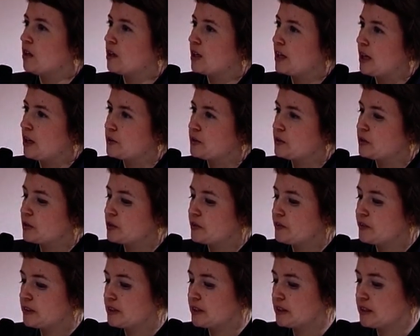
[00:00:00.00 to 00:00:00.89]
cloud
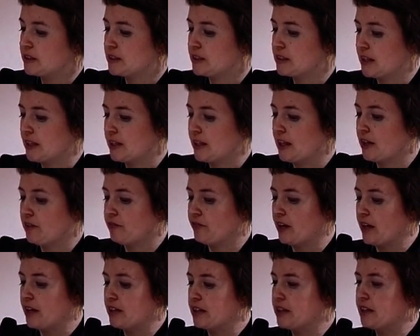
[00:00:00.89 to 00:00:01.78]
services, and they
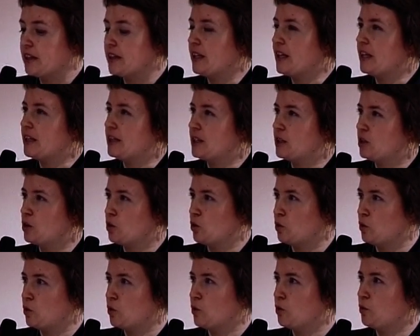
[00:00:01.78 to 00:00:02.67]
find that they need
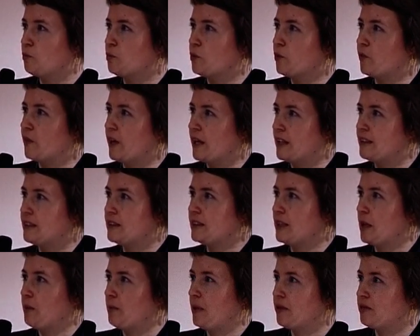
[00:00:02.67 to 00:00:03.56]
to provide the
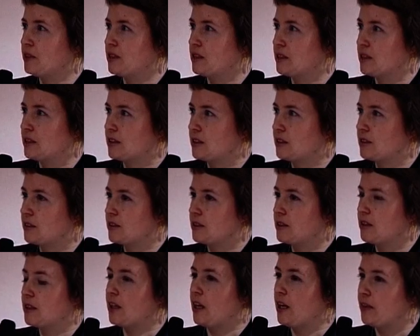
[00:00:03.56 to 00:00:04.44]
same
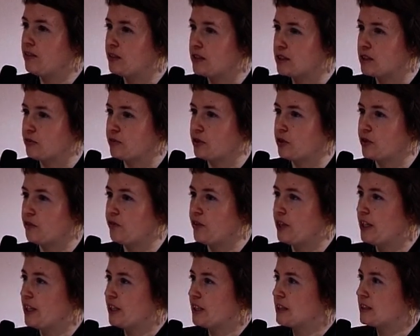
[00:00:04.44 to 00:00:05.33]
levels of
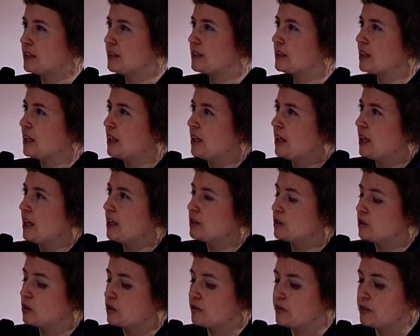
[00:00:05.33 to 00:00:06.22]
convenience and
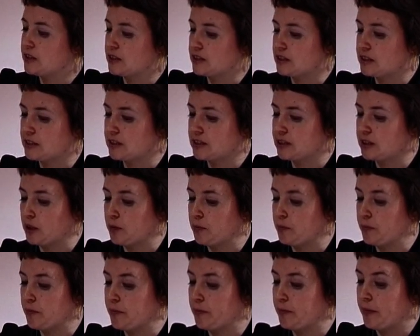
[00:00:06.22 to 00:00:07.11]
services
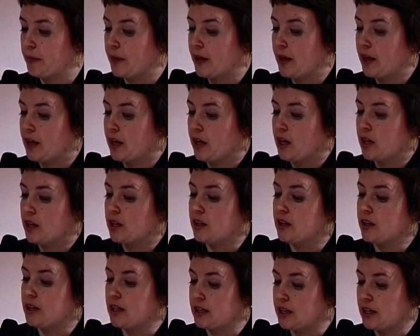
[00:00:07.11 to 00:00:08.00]

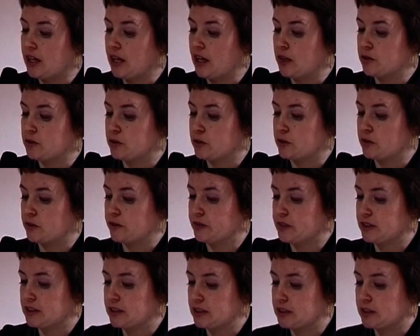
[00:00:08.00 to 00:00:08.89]
than cloud
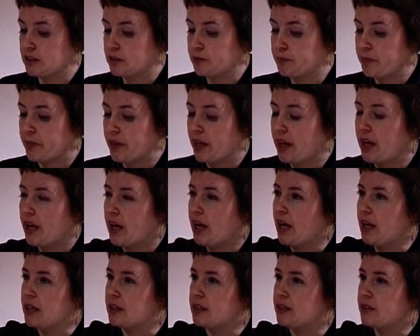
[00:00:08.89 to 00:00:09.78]
services.
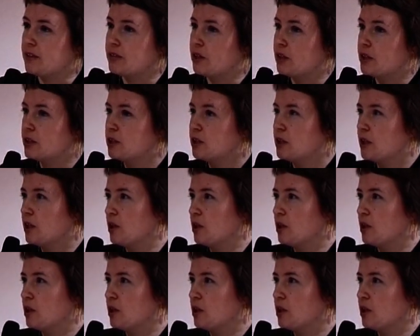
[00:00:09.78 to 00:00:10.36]
And the third